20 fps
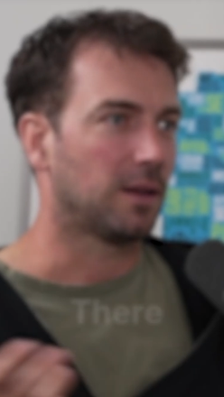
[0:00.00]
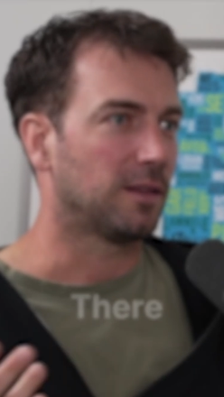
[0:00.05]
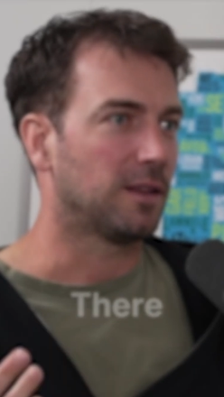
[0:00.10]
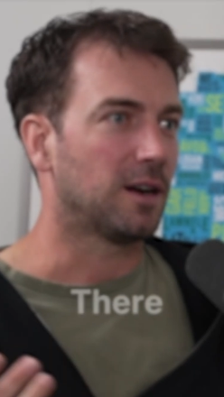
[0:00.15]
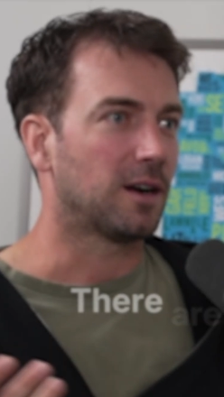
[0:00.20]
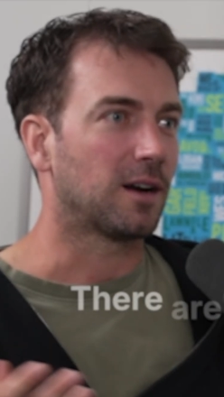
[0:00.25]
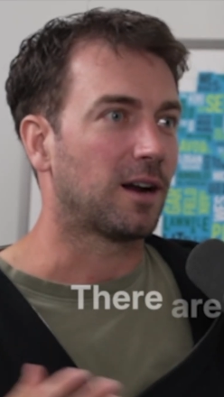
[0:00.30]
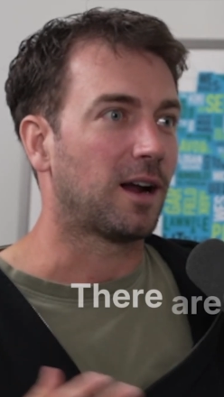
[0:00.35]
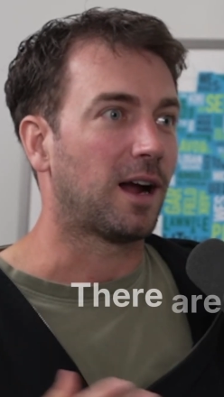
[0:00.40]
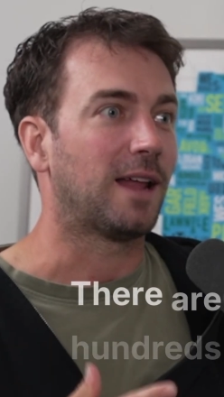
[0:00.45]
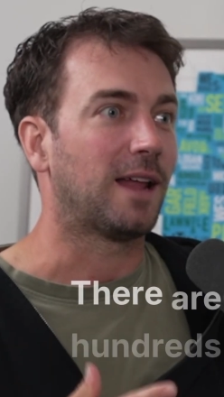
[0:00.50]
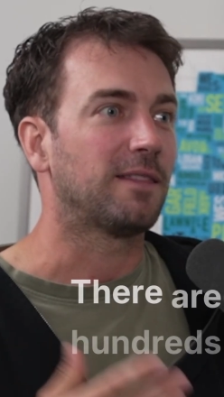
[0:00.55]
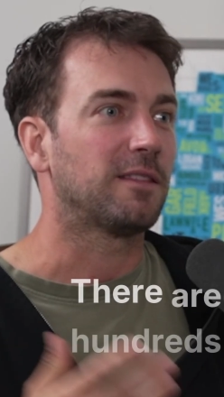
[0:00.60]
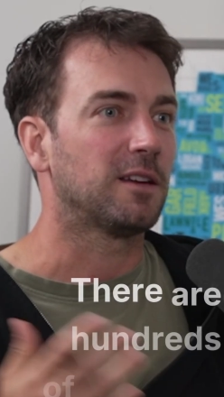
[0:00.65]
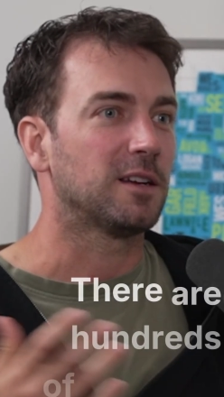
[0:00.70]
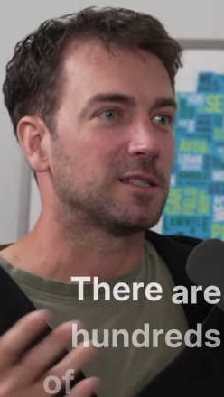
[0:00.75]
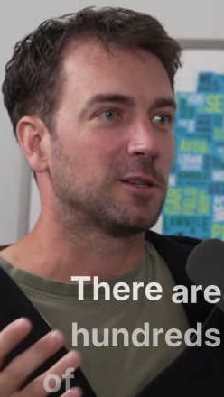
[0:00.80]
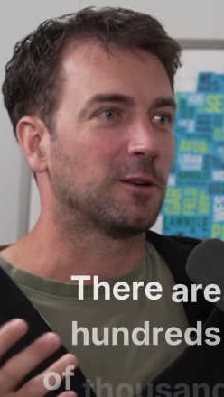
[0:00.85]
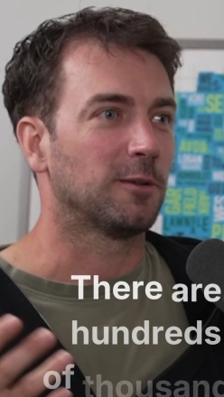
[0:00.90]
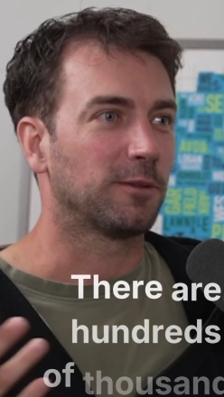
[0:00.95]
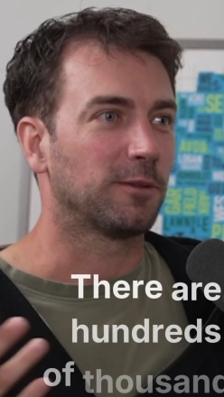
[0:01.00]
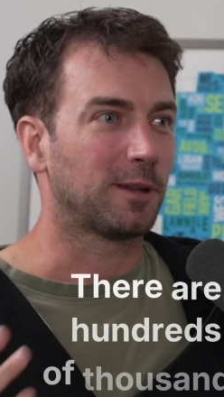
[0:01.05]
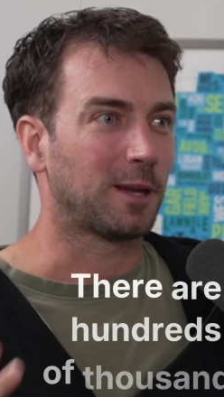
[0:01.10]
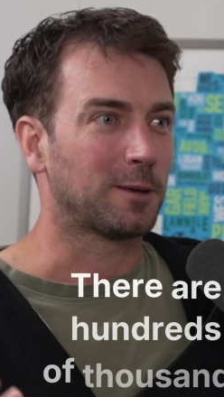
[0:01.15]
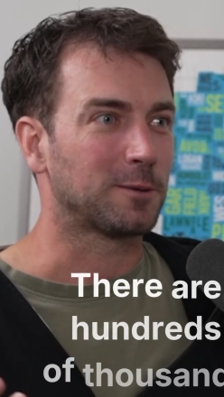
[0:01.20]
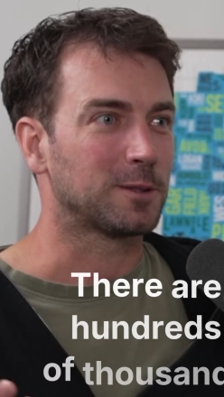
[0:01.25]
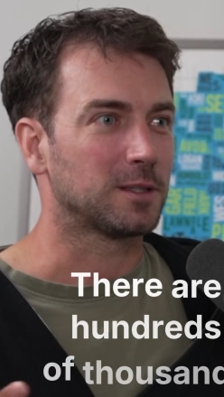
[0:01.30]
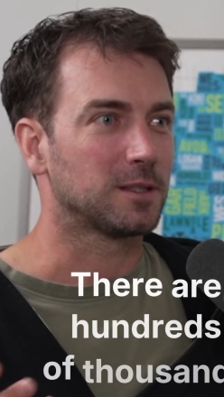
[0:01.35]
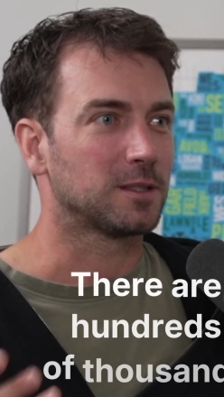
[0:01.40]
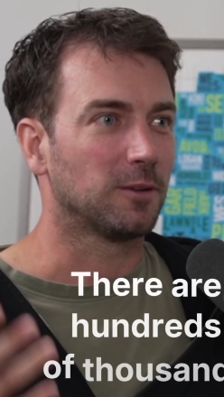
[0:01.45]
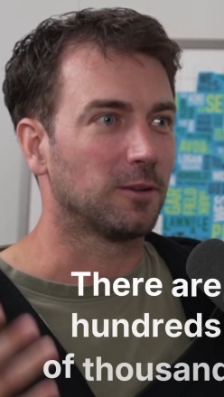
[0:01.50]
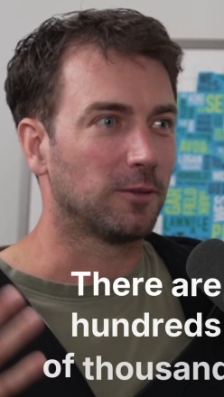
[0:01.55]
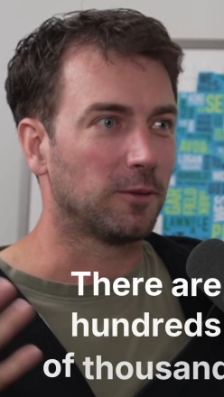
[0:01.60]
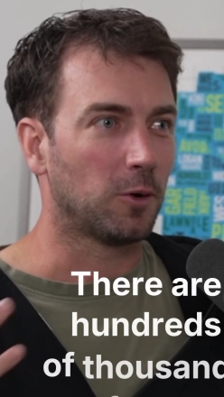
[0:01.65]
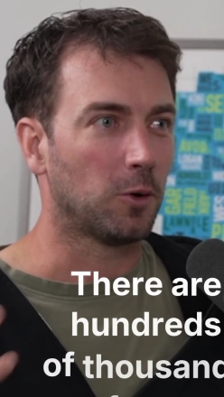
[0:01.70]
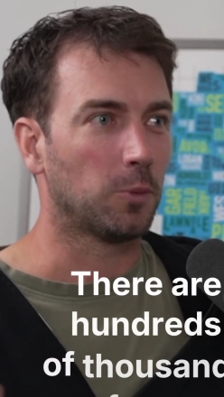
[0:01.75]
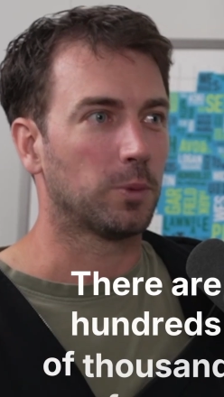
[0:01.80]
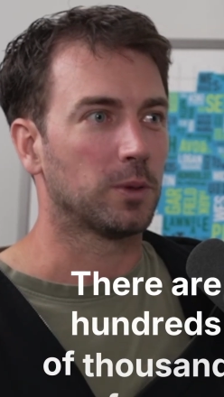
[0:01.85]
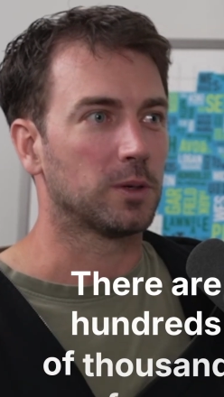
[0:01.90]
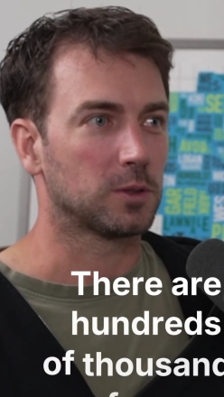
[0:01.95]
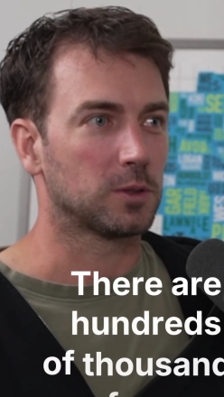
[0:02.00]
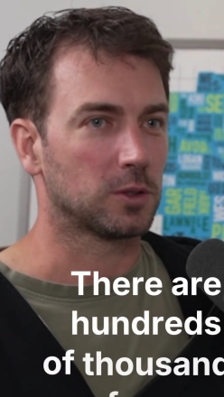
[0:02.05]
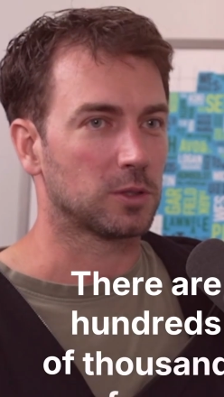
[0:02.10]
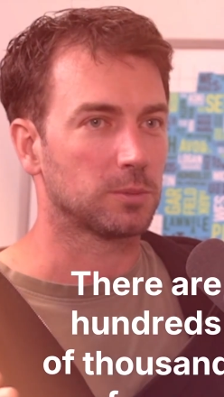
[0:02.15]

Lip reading: There are hundreds of thousands of open source